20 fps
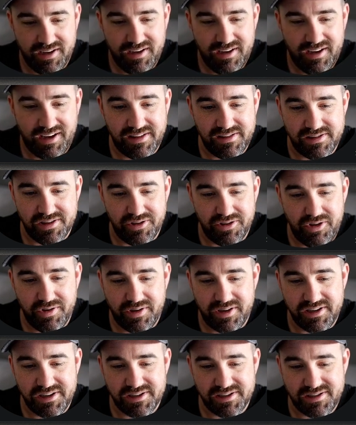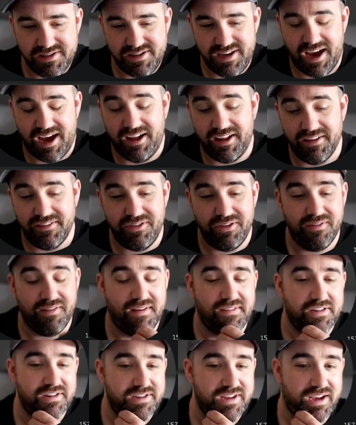And so you can just tell if you've
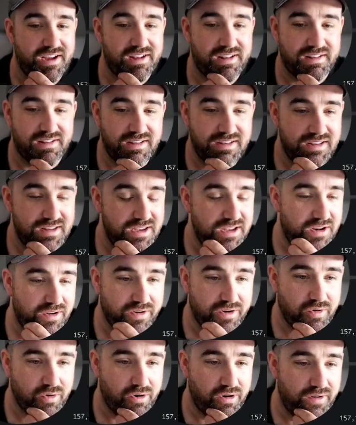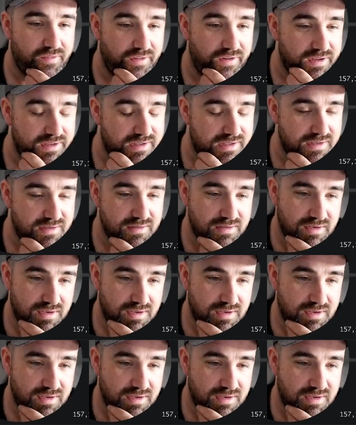ever done, you know, Cordova's